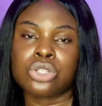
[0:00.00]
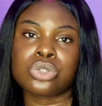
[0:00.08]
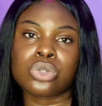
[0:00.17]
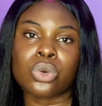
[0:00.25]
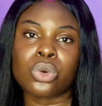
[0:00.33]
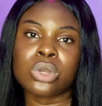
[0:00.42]

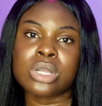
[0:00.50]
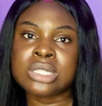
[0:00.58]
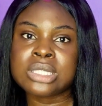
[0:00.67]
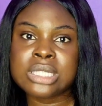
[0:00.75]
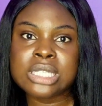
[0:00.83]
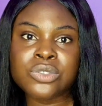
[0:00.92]

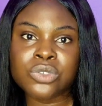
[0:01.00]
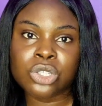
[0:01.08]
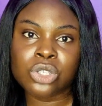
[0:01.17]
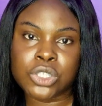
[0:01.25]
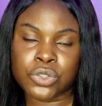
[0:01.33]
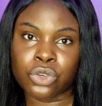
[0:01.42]
So this
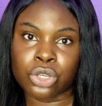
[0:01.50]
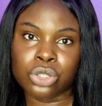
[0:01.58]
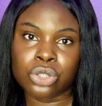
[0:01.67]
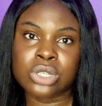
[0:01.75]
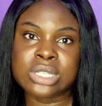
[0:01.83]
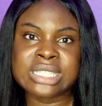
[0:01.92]
video is for
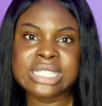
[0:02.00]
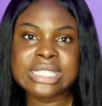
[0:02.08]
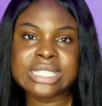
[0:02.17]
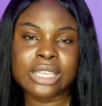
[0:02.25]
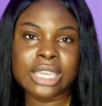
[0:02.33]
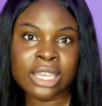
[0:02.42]
you, because
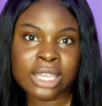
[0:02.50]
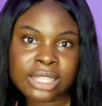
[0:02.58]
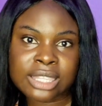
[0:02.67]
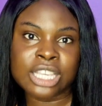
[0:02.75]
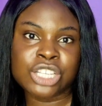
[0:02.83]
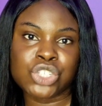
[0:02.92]
this
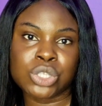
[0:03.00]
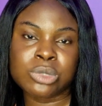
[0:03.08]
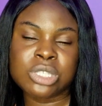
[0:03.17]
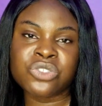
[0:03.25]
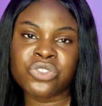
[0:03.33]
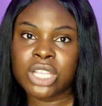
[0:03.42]
internship,
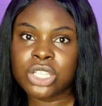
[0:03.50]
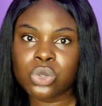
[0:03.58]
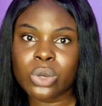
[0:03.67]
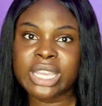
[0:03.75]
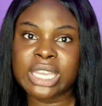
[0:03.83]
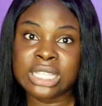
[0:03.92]
this
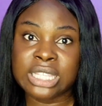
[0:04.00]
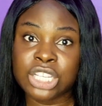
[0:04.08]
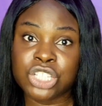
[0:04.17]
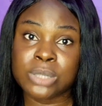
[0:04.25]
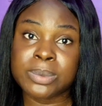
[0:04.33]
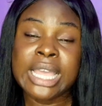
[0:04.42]
virtual
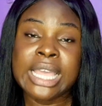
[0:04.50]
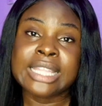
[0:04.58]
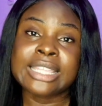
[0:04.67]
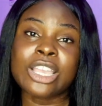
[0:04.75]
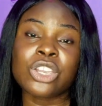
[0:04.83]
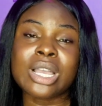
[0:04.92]
internship
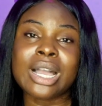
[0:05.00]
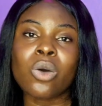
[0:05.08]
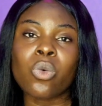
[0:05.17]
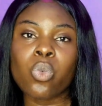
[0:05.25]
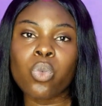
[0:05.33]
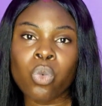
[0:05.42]
that you
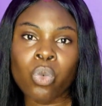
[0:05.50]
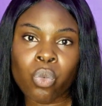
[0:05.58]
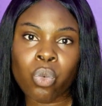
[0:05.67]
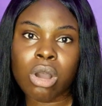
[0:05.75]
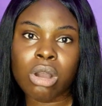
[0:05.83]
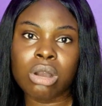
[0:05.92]
can
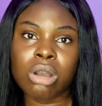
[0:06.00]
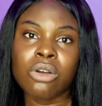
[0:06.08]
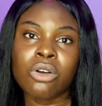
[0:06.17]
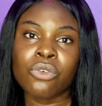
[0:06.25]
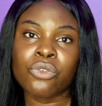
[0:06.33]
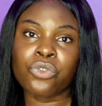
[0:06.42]

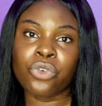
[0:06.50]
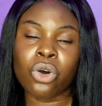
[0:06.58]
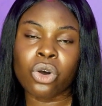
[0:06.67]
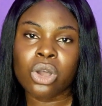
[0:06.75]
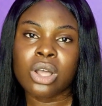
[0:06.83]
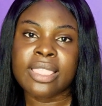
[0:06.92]
work
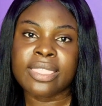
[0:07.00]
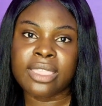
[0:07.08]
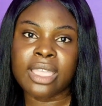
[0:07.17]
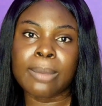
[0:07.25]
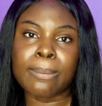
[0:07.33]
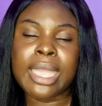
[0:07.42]
for
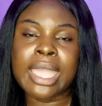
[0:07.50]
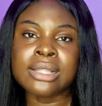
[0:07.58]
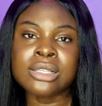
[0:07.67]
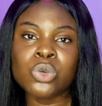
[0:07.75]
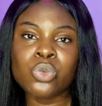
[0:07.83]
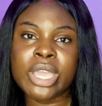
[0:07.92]
them
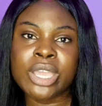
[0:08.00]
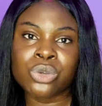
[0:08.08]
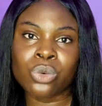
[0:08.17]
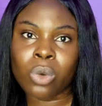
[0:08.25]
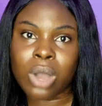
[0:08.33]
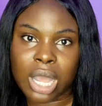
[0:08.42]
anywhere
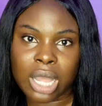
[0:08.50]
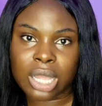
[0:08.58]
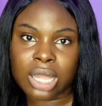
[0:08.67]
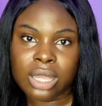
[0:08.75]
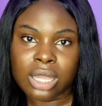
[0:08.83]
you are,